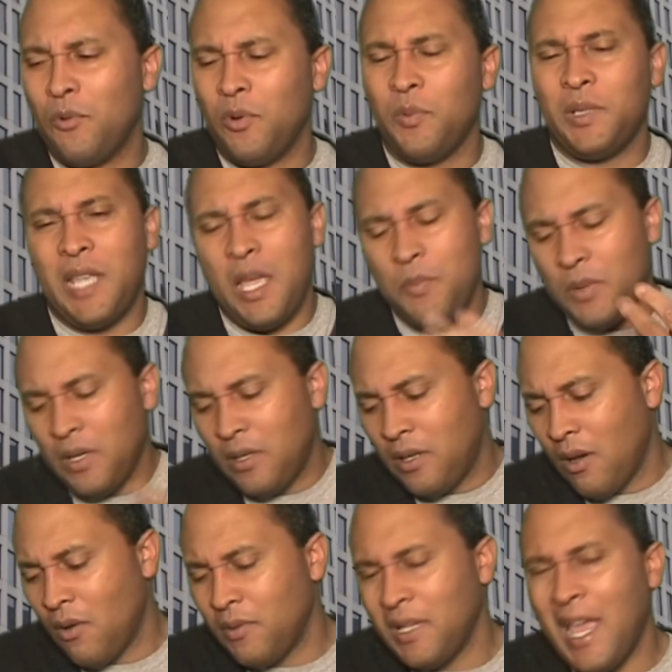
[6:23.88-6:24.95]
when we're taping this
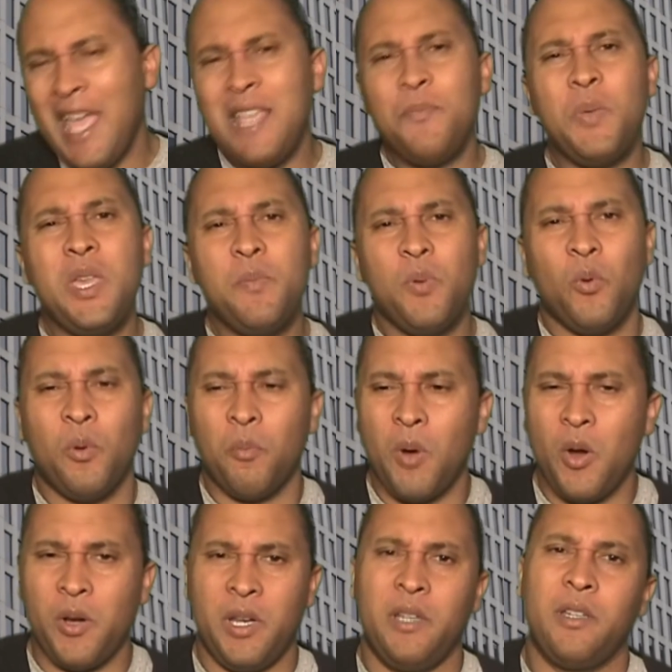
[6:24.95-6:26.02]
show, 8 people were
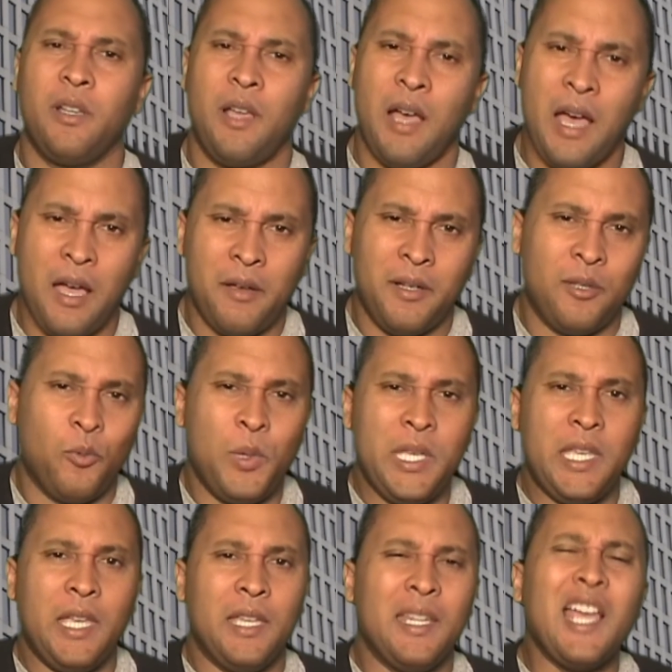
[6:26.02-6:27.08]
murdered in Chicago this
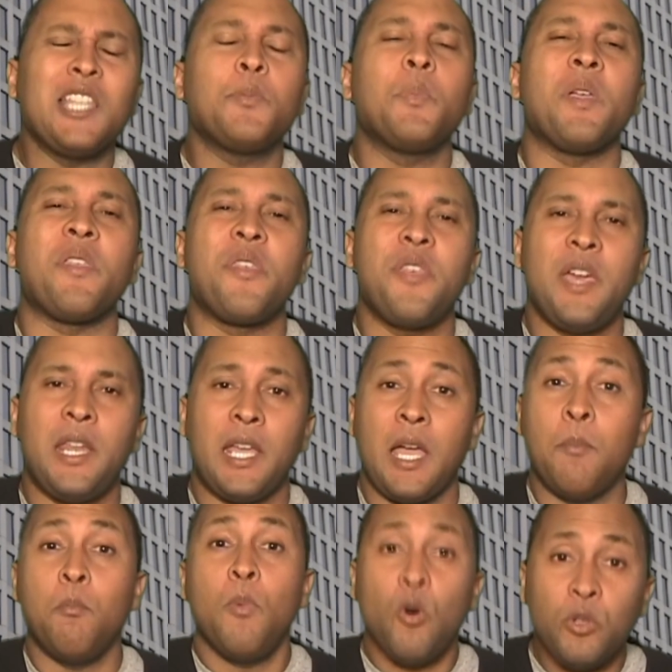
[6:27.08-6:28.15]
weekend. That's pathetic.
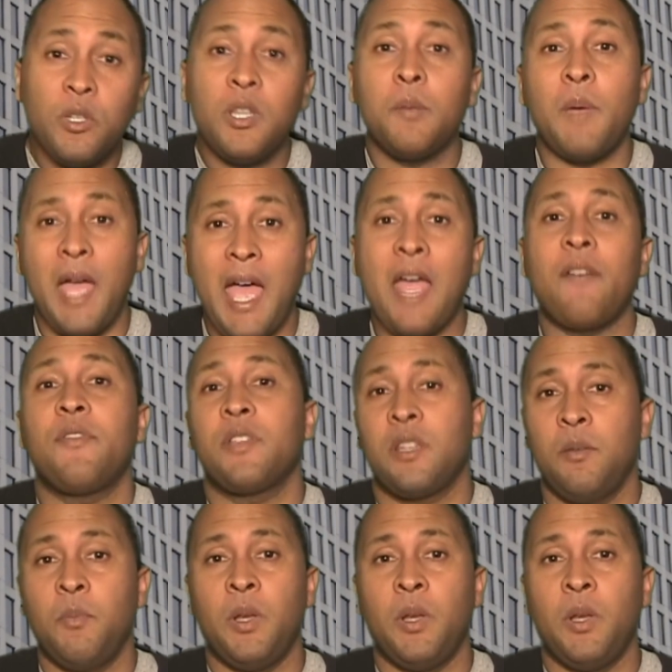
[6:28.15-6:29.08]
And most of them are African